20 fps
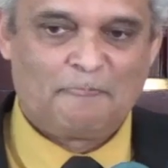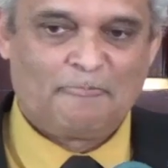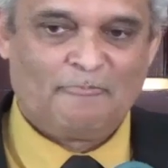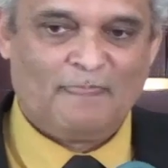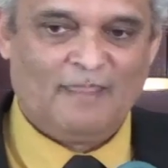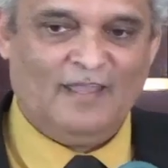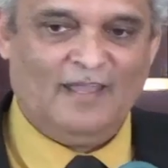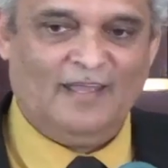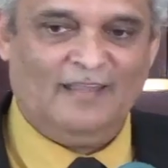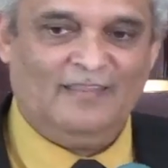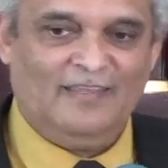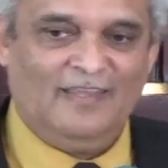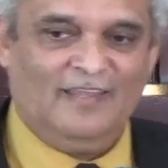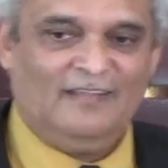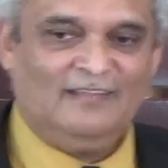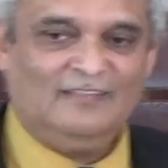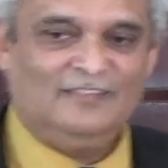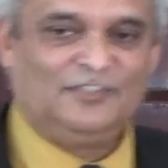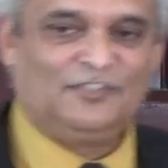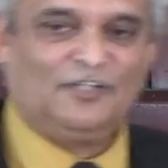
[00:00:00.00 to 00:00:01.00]
And
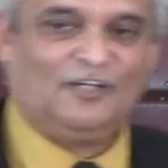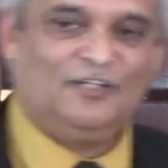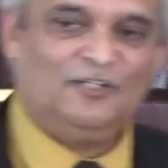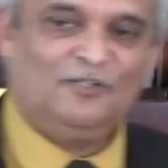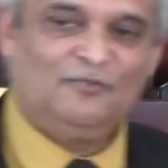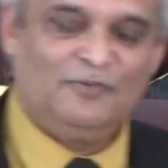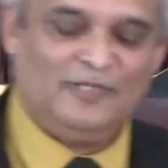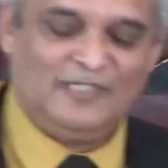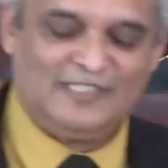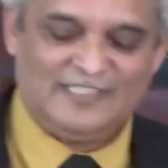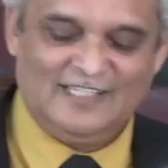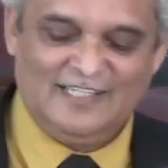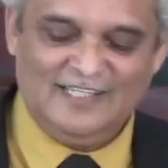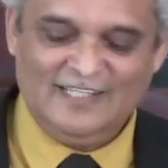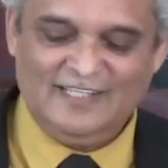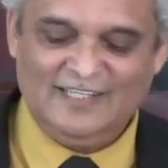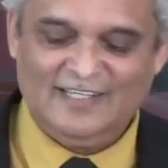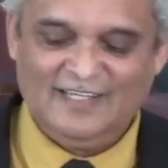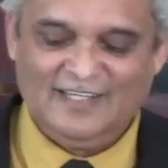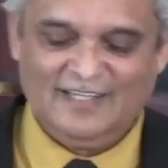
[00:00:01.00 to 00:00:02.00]
then John
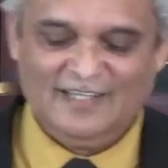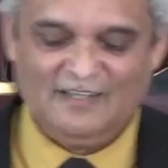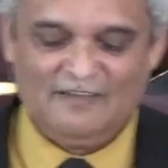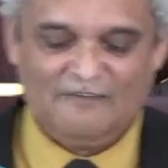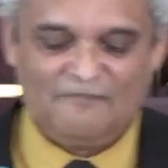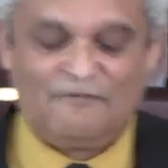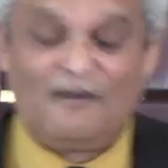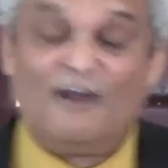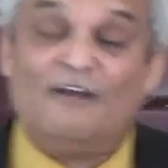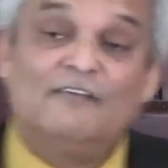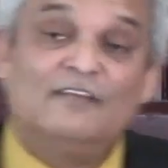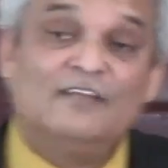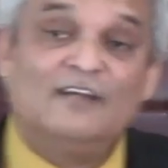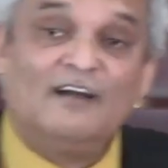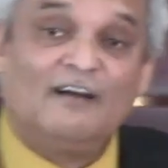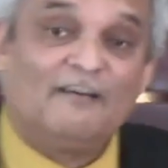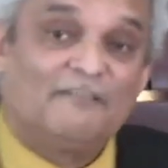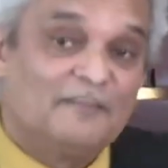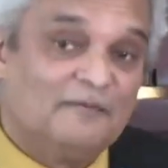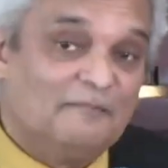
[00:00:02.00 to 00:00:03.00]
Wesley, founder
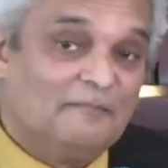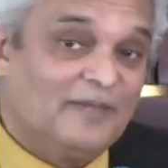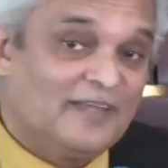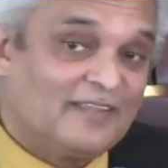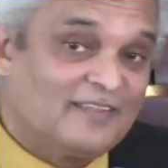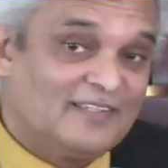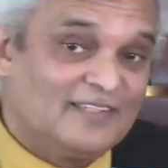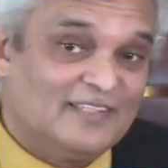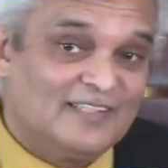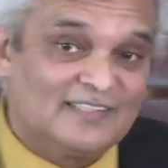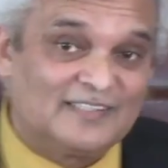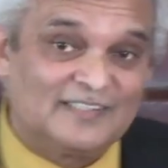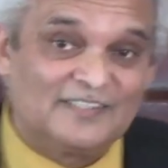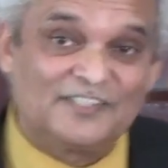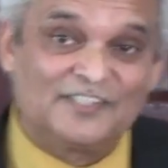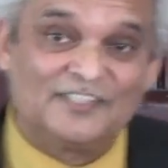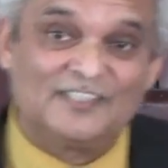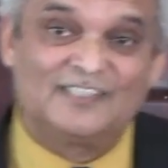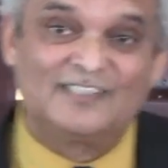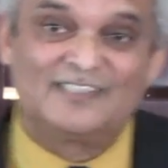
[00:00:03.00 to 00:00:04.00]
of the Methodist
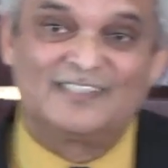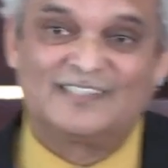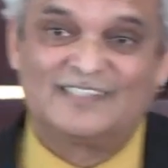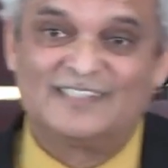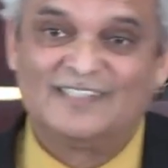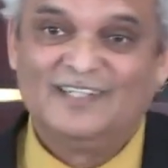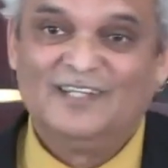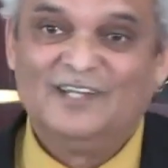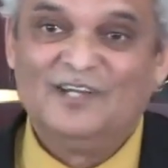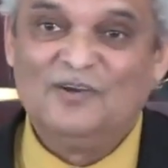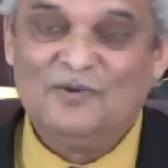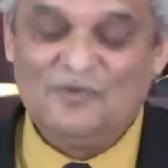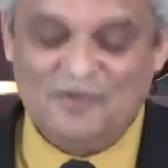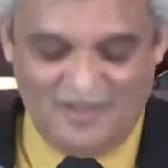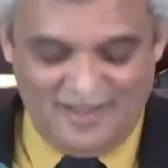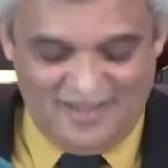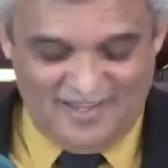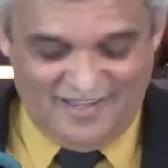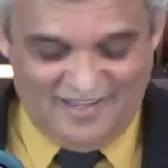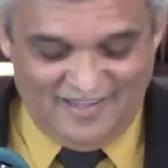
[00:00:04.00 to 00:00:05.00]
Church,
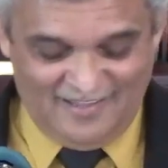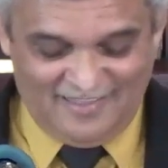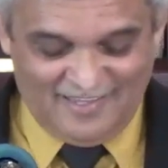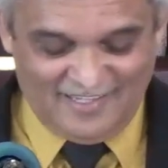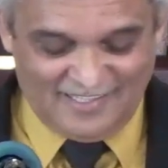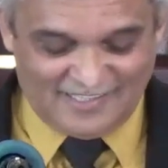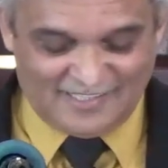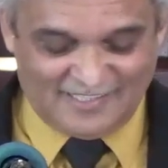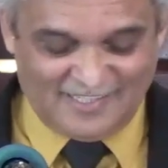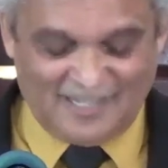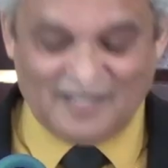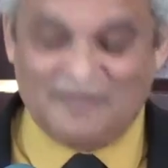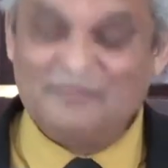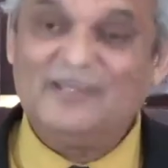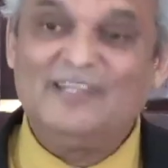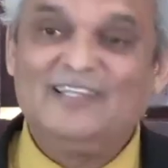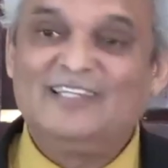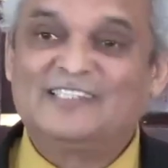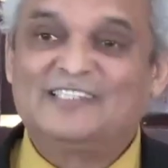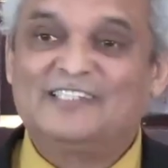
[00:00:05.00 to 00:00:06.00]
in this time,
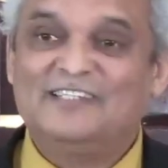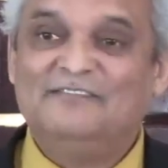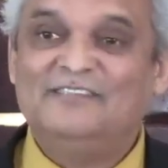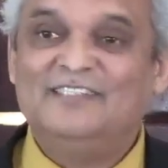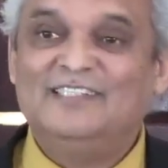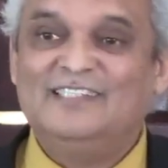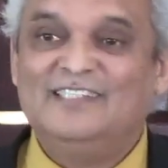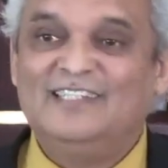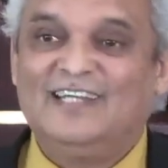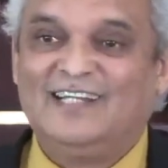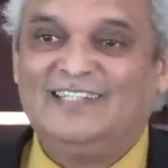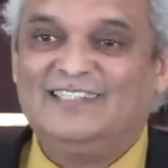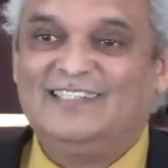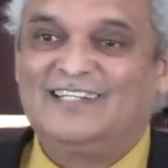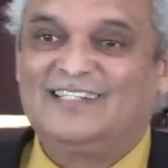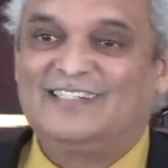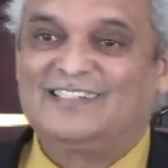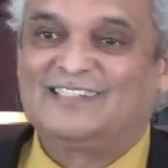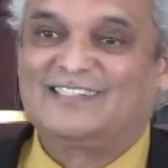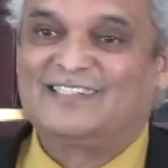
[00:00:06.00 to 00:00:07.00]
in the
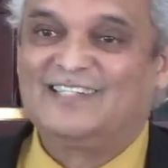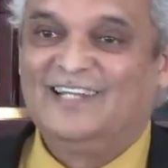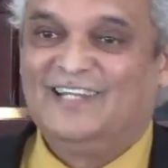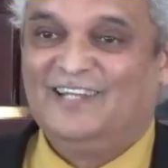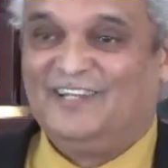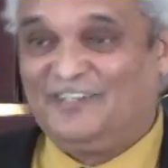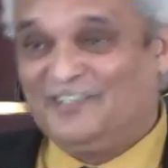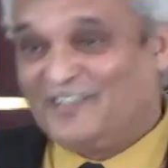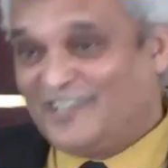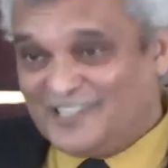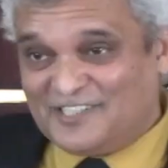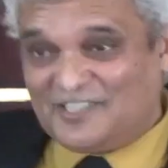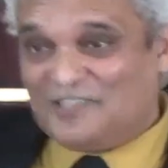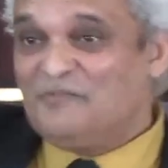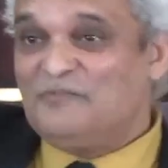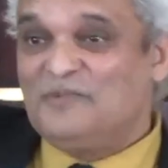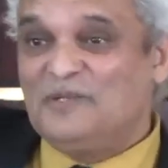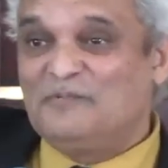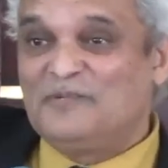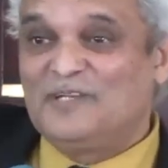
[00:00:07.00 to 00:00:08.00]
1700s, now you can see
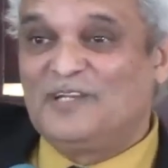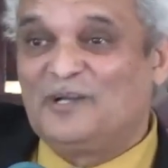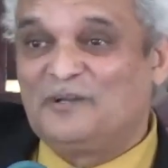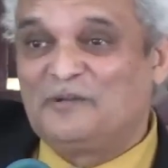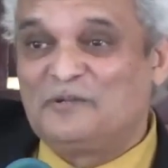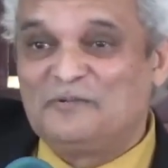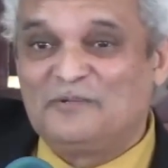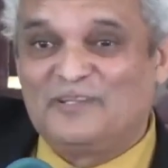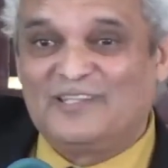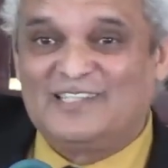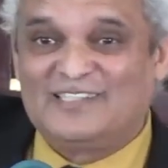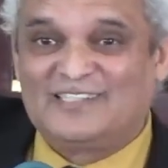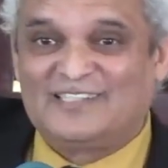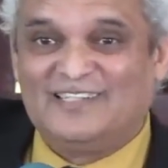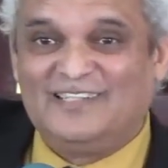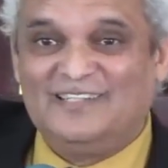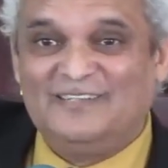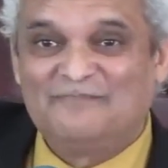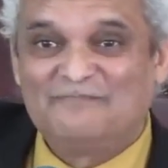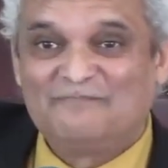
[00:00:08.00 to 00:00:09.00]
where we're going with this,
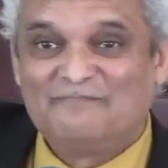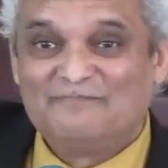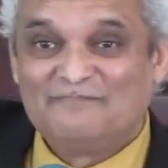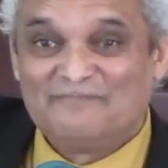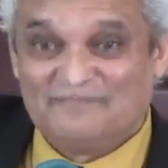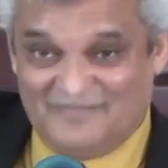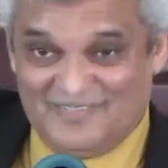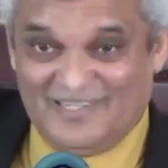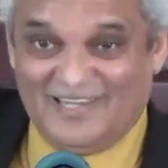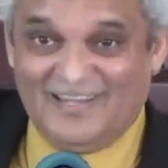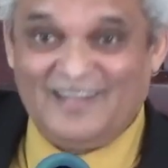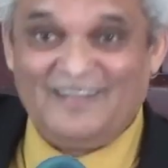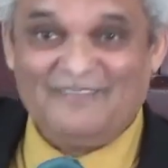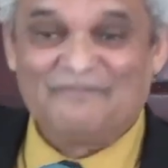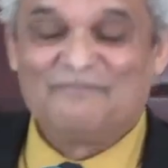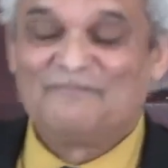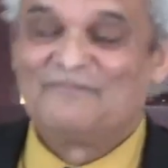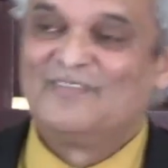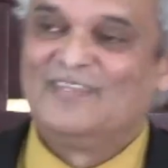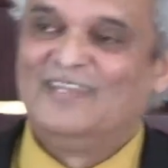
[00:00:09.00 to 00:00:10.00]
eh? Yeah?
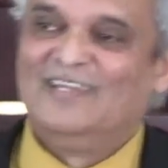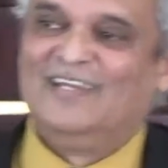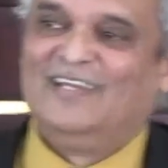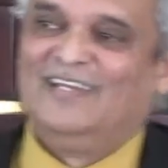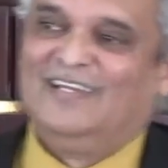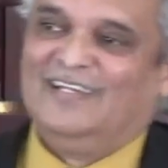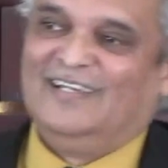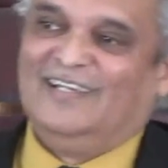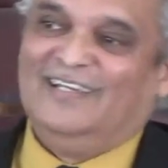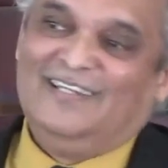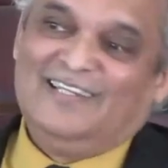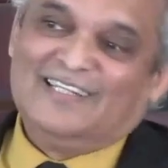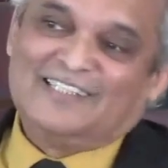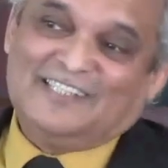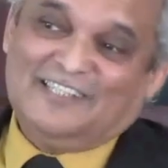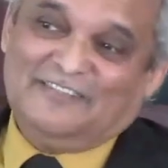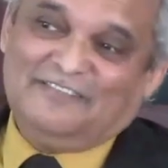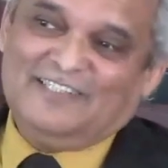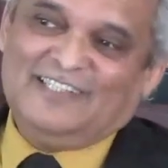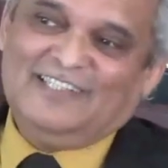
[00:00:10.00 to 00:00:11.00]
In the
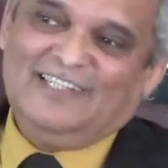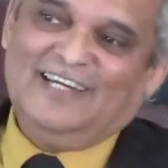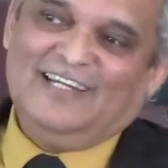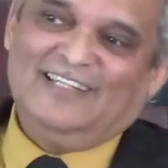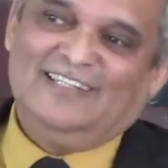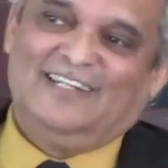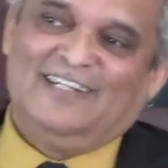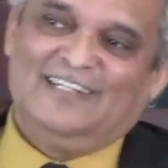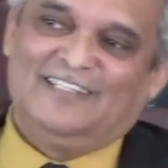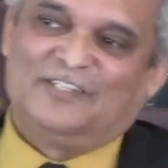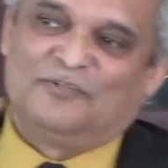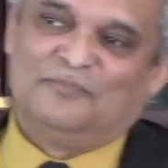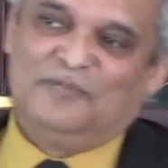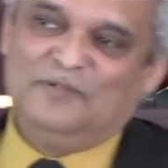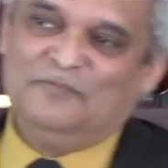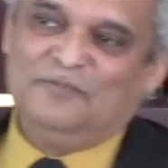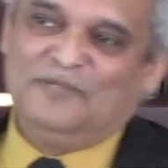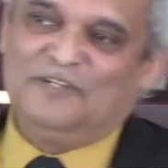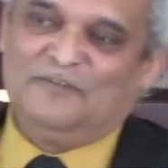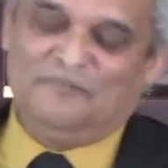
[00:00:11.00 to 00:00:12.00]
1700s,
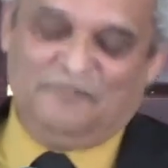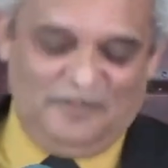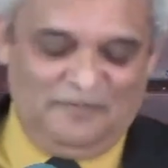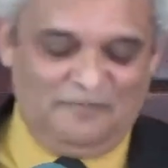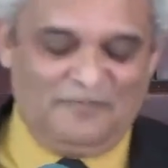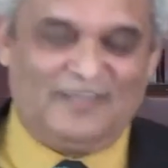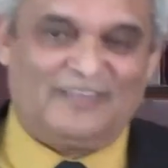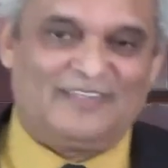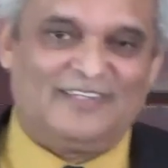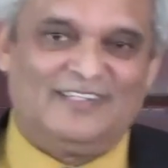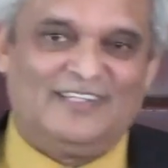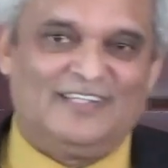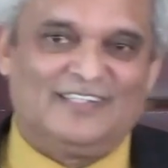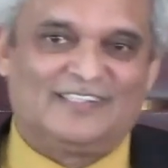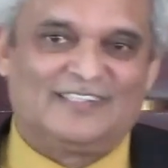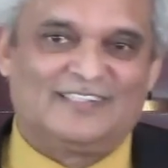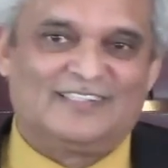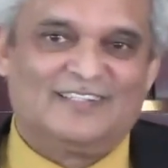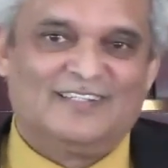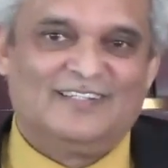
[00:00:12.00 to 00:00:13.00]
we would have been Methodist.